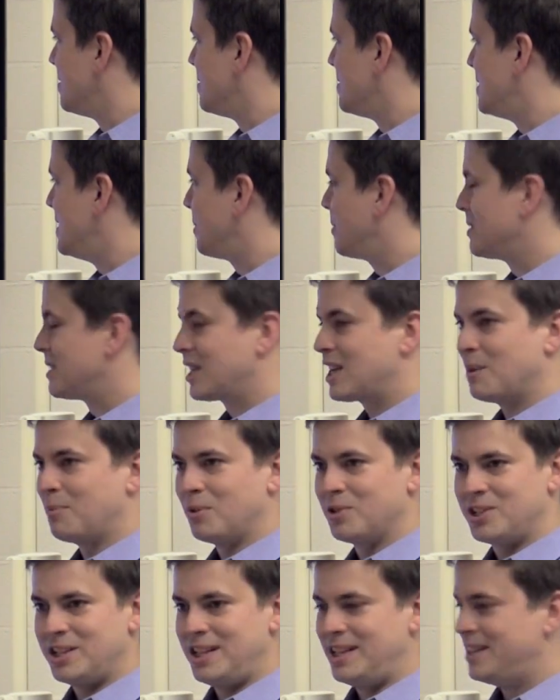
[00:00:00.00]
sequence a
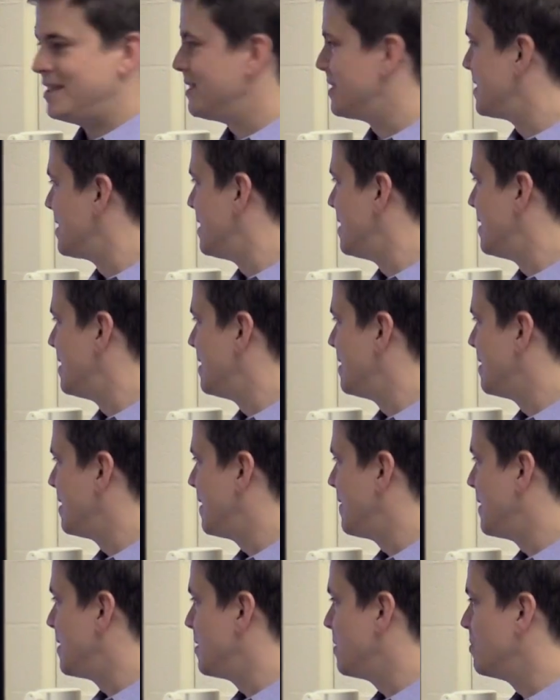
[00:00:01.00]
couple genes,
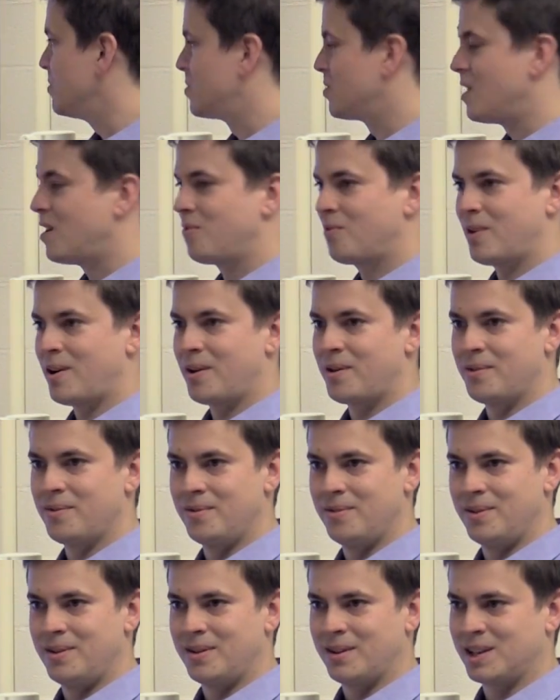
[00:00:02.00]
and then use software,
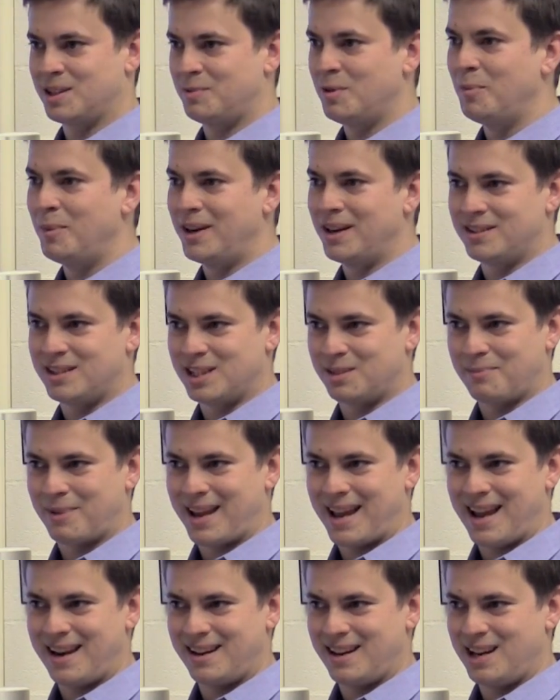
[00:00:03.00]
because nobody does this by
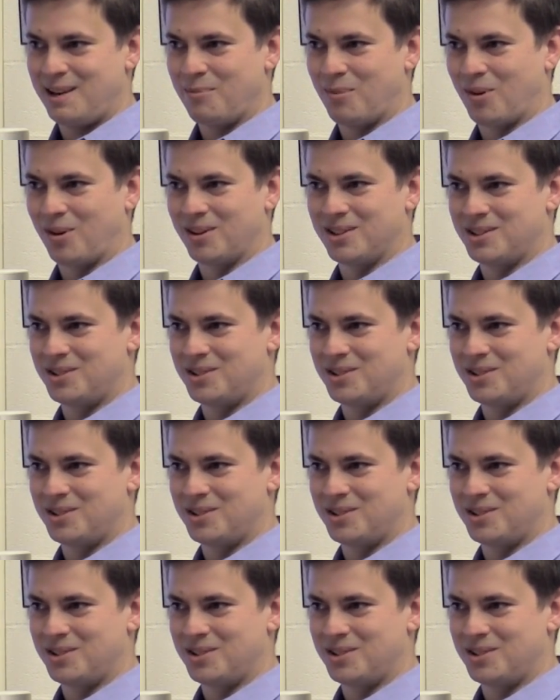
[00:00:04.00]
hand anymore.